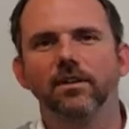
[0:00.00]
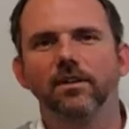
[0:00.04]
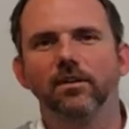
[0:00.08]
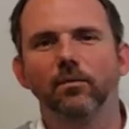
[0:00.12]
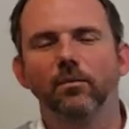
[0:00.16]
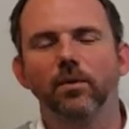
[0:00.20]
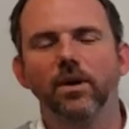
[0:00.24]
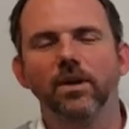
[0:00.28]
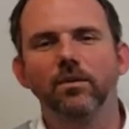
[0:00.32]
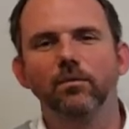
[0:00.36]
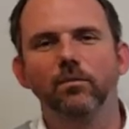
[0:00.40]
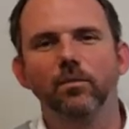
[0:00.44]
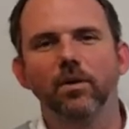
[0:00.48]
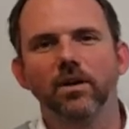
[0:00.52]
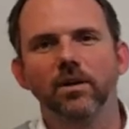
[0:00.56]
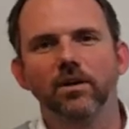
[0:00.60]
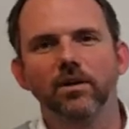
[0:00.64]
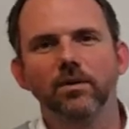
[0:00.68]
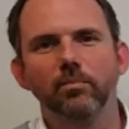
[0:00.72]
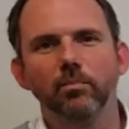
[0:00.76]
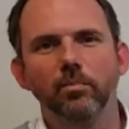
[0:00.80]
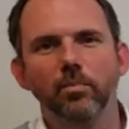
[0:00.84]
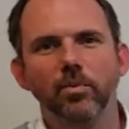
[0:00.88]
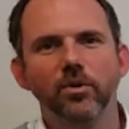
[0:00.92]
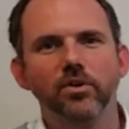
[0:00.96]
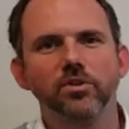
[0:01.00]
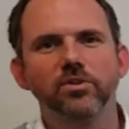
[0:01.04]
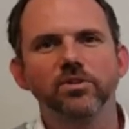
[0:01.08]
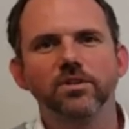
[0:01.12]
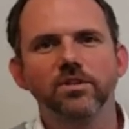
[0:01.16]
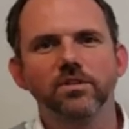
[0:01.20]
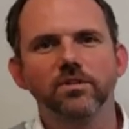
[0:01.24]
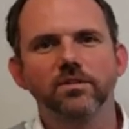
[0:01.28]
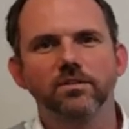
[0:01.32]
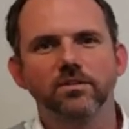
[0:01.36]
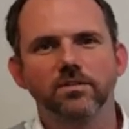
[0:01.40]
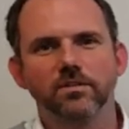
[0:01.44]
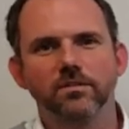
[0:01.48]
When one
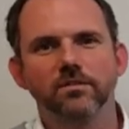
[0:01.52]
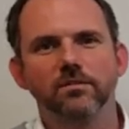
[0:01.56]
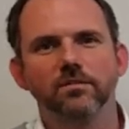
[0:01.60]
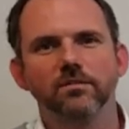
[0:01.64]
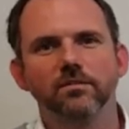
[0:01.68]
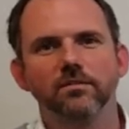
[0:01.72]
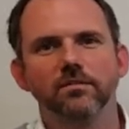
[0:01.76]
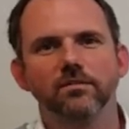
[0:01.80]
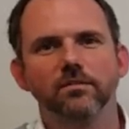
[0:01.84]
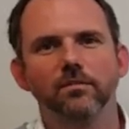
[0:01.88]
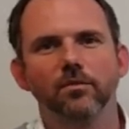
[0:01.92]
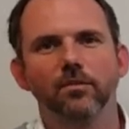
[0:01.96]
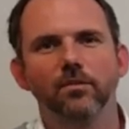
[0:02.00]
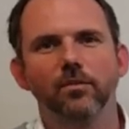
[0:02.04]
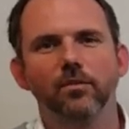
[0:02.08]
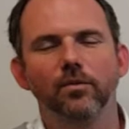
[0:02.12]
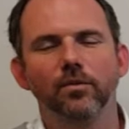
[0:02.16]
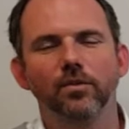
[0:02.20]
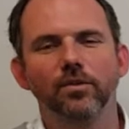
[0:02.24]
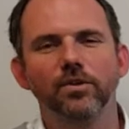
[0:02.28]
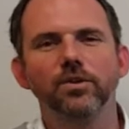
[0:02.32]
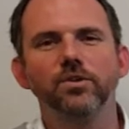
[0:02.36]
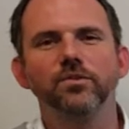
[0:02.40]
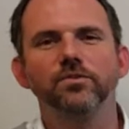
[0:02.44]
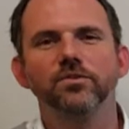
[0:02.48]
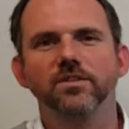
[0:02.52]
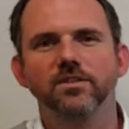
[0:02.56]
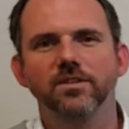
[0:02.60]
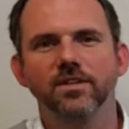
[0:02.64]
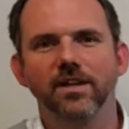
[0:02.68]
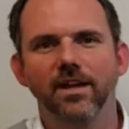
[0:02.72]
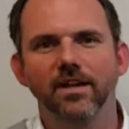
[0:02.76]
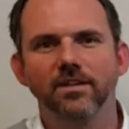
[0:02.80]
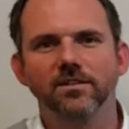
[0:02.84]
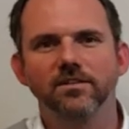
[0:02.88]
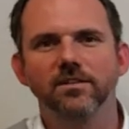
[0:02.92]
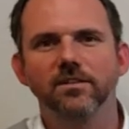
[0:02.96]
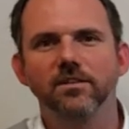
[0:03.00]
purchases or uses
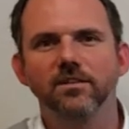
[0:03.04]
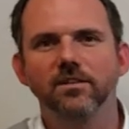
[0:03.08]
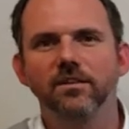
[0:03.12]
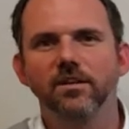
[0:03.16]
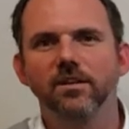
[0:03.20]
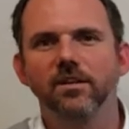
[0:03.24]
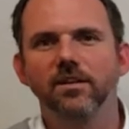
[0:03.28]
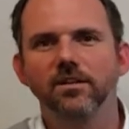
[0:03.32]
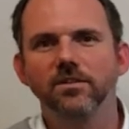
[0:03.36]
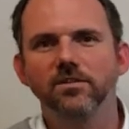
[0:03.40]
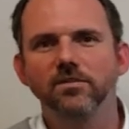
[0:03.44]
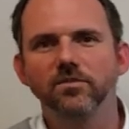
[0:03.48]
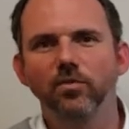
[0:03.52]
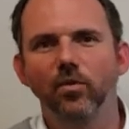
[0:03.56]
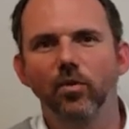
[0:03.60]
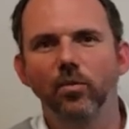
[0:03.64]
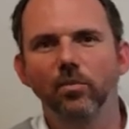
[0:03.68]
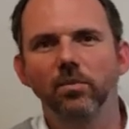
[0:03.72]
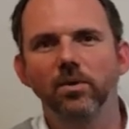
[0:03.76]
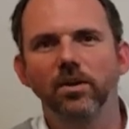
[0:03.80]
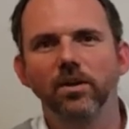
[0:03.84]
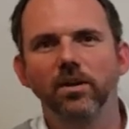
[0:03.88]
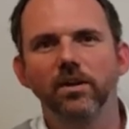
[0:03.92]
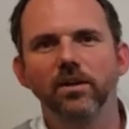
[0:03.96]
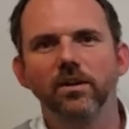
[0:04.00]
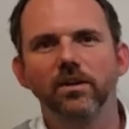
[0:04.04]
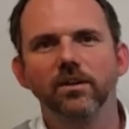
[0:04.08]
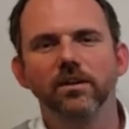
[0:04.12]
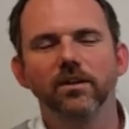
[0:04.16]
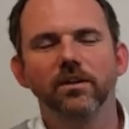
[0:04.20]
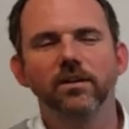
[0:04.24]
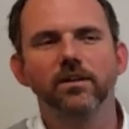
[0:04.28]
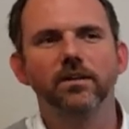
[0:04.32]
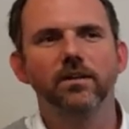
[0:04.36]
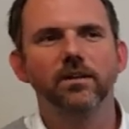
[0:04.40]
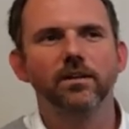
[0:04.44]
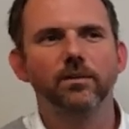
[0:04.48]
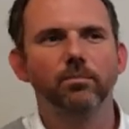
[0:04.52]
an asset, there is normally
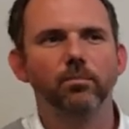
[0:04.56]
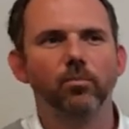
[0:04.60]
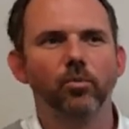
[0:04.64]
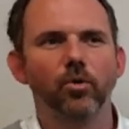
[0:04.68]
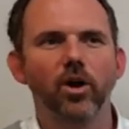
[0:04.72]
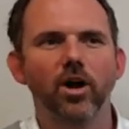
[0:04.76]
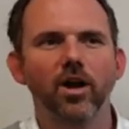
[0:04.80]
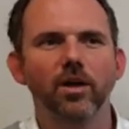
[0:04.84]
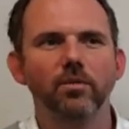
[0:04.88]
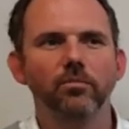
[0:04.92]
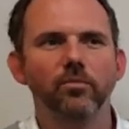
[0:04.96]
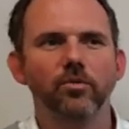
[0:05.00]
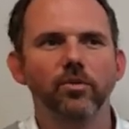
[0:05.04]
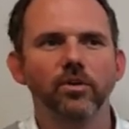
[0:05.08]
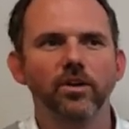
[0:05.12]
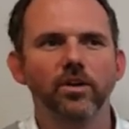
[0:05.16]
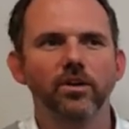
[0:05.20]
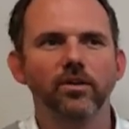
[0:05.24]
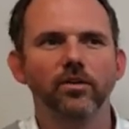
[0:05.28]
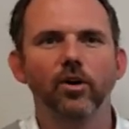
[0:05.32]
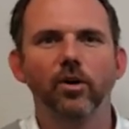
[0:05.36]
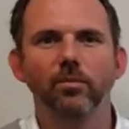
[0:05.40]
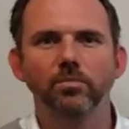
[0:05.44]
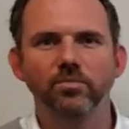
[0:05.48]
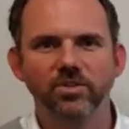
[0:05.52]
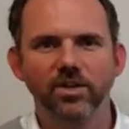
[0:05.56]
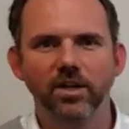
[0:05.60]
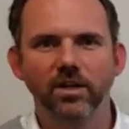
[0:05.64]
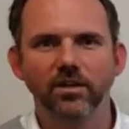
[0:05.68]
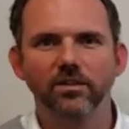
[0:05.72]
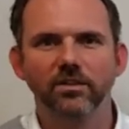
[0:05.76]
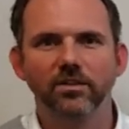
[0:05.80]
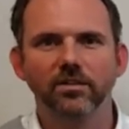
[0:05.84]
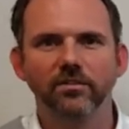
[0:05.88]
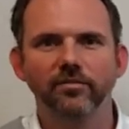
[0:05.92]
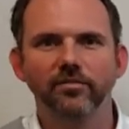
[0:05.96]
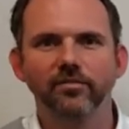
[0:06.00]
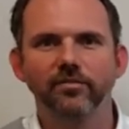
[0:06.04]
a primary
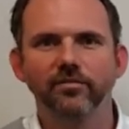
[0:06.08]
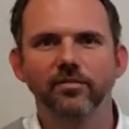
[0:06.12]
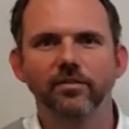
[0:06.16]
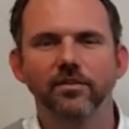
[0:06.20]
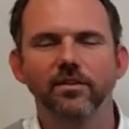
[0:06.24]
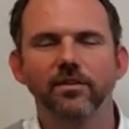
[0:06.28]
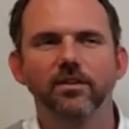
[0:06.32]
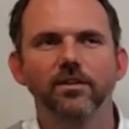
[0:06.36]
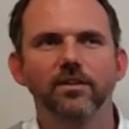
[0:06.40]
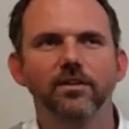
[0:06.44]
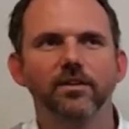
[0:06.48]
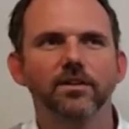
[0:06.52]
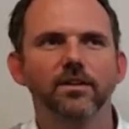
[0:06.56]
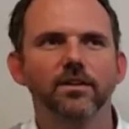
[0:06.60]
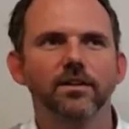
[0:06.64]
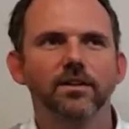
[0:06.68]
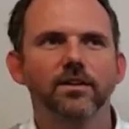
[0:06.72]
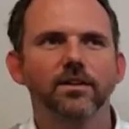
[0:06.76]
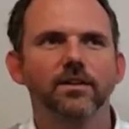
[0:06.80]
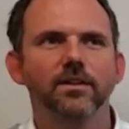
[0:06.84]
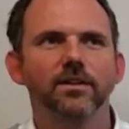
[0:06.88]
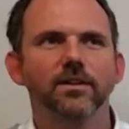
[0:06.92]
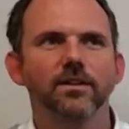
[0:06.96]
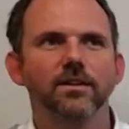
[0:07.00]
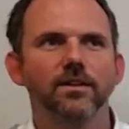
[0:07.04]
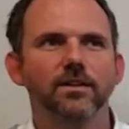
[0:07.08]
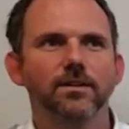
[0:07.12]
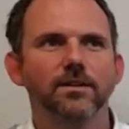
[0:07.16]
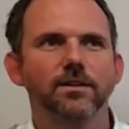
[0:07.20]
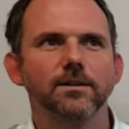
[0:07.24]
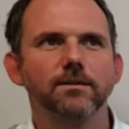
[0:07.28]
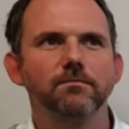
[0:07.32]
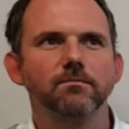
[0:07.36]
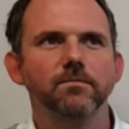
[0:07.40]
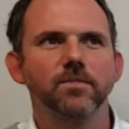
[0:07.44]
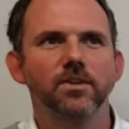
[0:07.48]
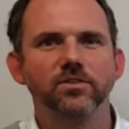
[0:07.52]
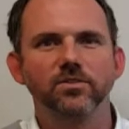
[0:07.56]
objective.
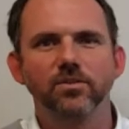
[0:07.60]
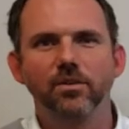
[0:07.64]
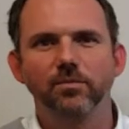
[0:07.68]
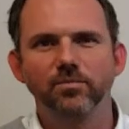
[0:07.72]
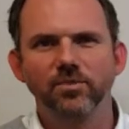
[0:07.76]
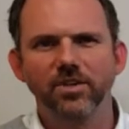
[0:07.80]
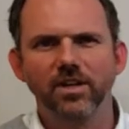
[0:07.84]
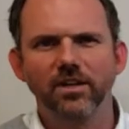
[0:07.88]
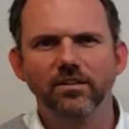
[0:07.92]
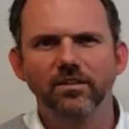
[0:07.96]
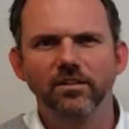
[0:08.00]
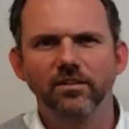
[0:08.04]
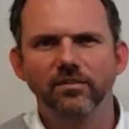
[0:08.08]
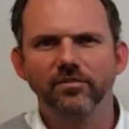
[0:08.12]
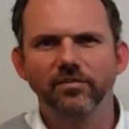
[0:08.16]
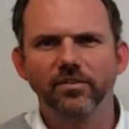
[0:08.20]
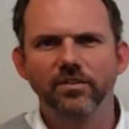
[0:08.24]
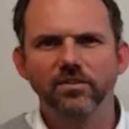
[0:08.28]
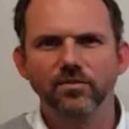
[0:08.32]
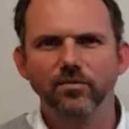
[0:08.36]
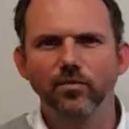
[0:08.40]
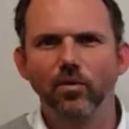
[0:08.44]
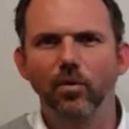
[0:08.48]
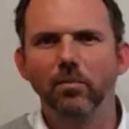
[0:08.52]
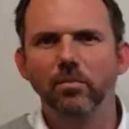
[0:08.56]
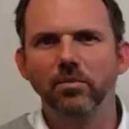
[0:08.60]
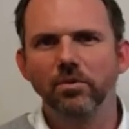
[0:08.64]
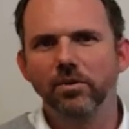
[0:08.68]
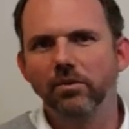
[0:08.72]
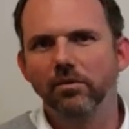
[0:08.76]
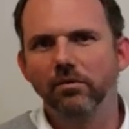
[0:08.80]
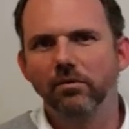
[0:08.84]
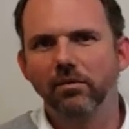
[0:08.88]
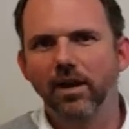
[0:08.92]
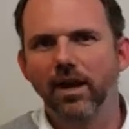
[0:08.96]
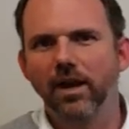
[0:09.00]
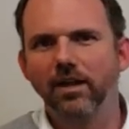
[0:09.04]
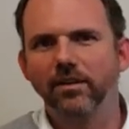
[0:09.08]
This objective is normally
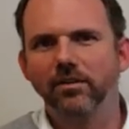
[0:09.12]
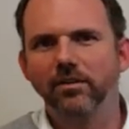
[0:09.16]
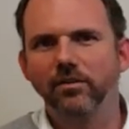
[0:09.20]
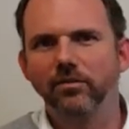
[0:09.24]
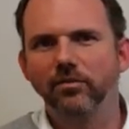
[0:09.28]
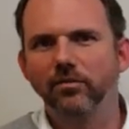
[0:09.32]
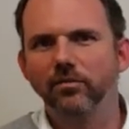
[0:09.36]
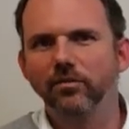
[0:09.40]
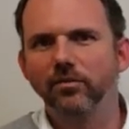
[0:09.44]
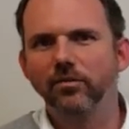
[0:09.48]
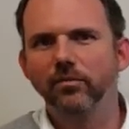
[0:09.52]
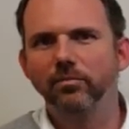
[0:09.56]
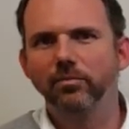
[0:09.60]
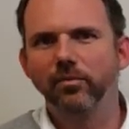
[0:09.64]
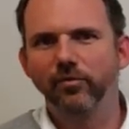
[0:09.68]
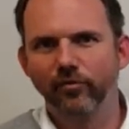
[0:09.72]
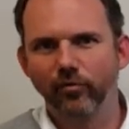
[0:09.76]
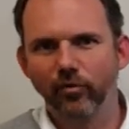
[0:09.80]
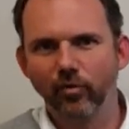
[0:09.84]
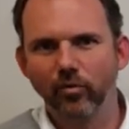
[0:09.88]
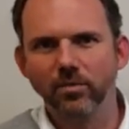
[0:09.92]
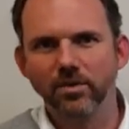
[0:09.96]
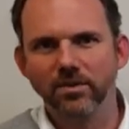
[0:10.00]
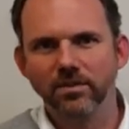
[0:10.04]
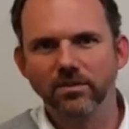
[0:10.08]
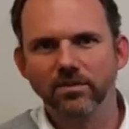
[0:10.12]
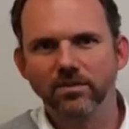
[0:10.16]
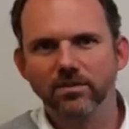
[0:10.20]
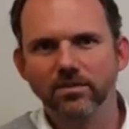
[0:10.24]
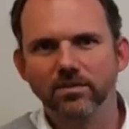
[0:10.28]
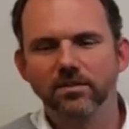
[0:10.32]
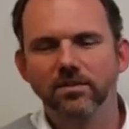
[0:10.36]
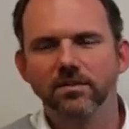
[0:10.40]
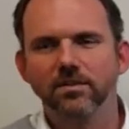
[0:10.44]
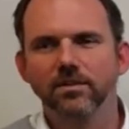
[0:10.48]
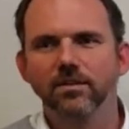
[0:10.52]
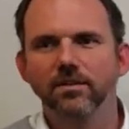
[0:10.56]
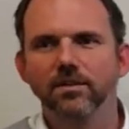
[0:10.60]
related to
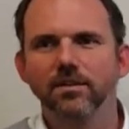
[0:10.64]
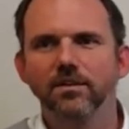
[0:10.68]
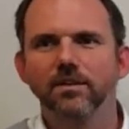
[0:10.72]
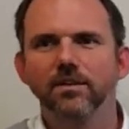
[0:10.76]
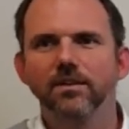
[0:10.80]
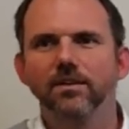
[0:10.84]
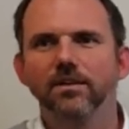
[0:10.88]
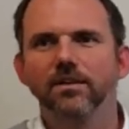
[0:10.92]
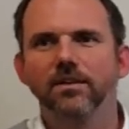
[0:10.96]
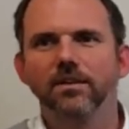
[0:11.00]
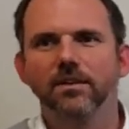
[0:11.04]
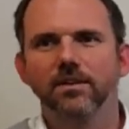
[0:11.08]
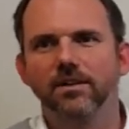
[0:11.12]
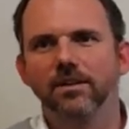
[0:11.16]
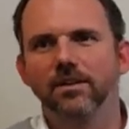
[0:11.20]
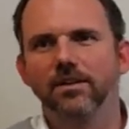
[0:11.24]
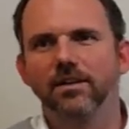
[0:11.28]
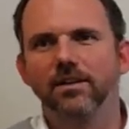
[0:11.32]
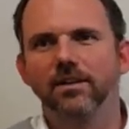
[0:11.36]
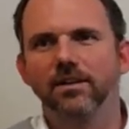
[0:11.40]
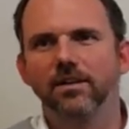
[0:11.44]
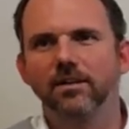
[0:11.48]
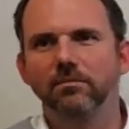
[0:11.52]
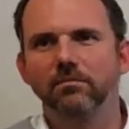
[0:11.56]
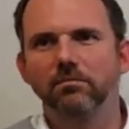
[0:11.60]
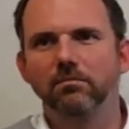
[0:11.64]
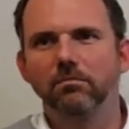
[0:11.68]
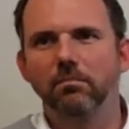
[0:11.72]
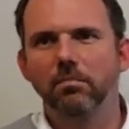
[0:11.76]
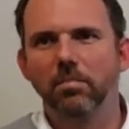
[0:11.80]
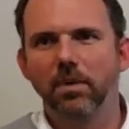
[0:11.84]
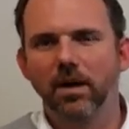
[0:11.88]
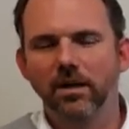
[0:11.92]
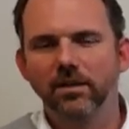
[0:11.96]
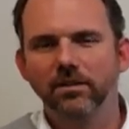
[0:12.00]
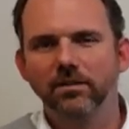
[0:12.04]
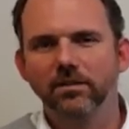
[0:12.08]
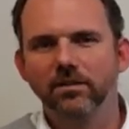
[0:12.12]
performance,
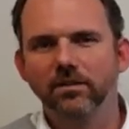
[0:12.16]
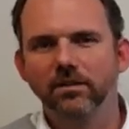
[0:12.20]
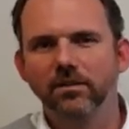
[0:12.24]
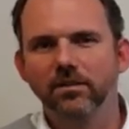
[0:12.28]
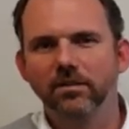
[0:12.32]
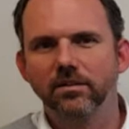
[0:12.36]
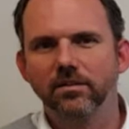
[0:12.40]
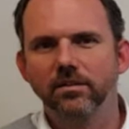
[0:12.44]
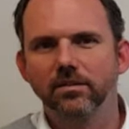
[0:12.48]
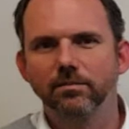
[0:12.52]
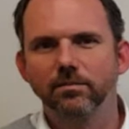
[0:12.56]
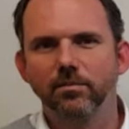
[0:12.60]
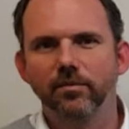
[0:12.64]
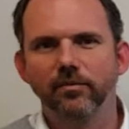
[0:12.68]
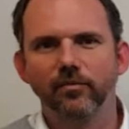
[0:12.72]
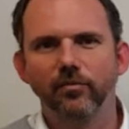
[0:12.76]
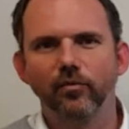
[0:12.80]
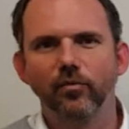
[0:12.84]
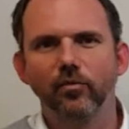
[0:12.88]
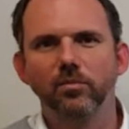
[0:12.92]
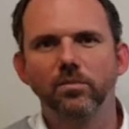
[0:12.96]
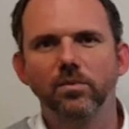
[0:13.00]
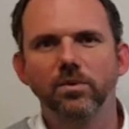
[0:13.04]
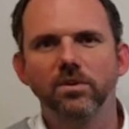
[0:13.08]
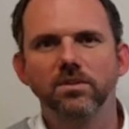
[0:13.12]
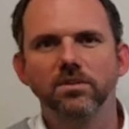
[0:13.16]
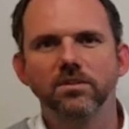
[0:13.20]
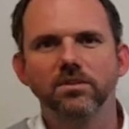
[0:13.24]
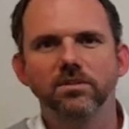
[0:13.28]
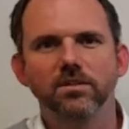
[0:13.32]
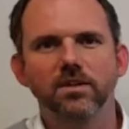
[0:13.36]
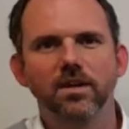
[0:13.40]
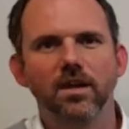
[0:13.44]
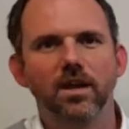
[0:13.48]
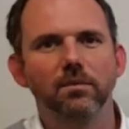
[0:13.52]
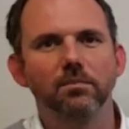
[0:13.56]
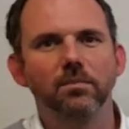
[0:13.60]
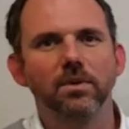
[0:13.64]
but
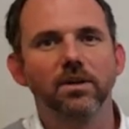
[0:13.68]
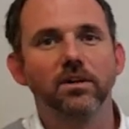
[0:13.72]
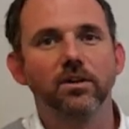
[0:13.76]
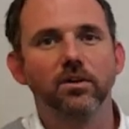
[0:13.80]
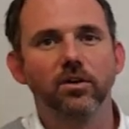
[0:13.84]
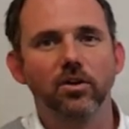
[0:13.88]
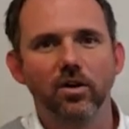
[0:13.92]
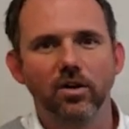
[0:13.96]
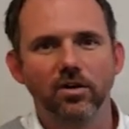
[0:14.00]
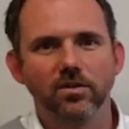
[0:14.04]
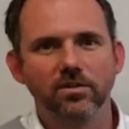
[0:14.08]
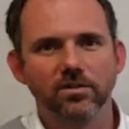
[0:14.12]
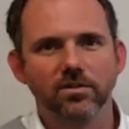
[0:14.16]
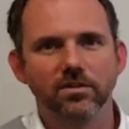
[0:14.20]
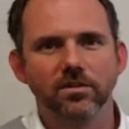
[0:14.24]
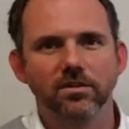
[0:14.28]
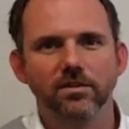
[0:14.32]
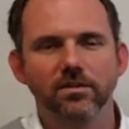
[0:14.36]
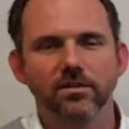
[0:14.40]
performance comes at a cost.